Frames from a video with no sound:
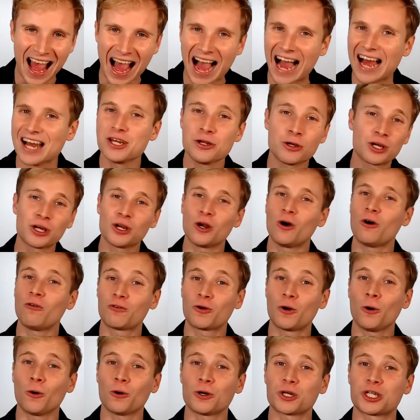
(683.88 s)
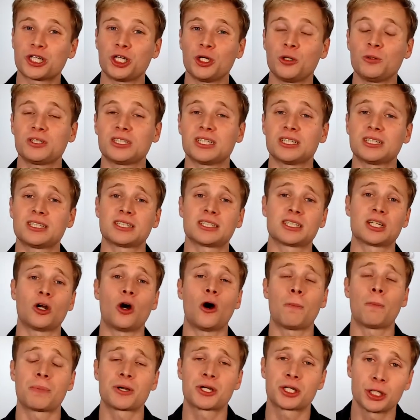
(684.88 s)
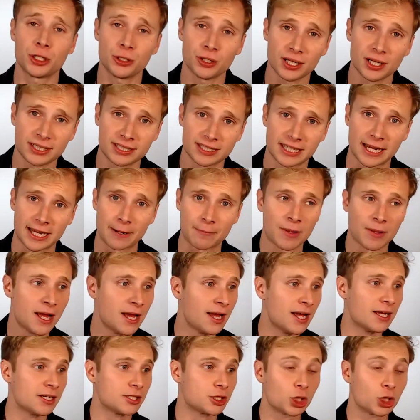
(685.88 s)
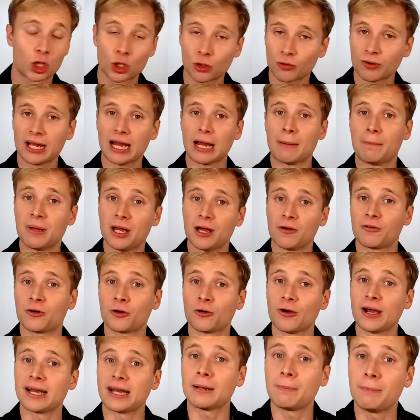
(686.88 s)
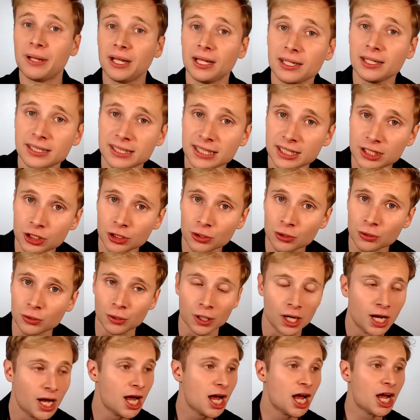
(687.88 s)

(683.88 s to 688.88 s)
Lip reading: And you can, of course, use this as an opportunity to create a bit of credibility too.